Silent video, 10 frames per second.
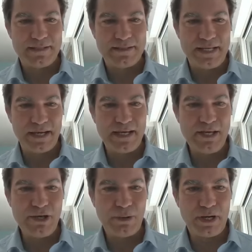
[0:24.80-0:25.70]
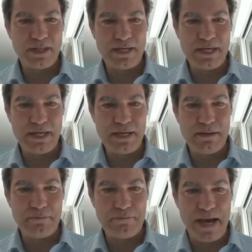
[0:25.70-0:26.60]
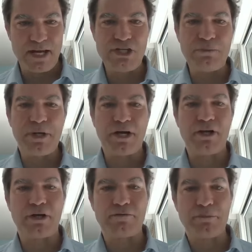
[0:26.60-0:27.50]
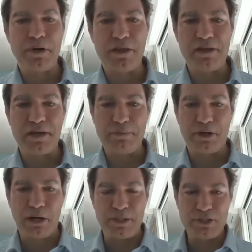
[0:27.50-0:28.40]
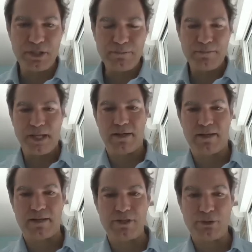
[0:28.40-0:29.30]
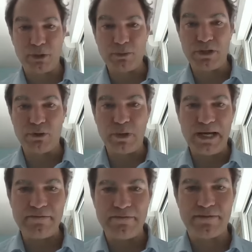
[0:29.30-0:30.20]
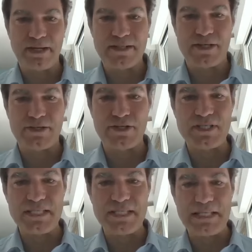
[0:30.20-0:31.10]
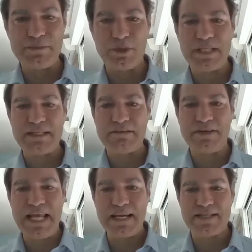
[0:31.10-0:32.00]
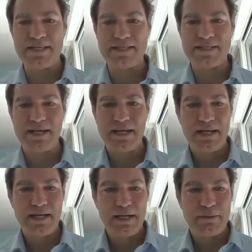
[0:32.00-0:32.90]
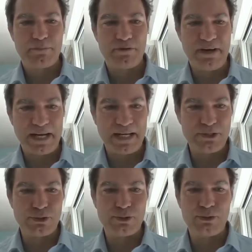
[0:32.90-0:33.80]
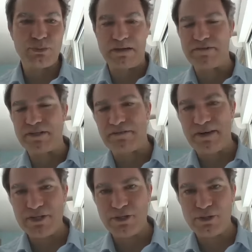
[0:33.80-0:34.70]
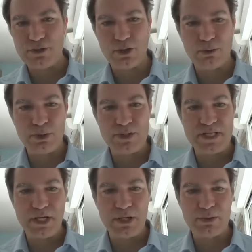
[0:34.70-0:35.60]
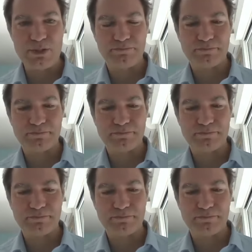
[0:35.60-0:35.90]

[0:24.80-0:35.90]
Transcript: Thierry, you are the managing partner of the monthly barometer uh, that you run with your wife. It's a succinct predictive analysis provided to private investors, global CEOs,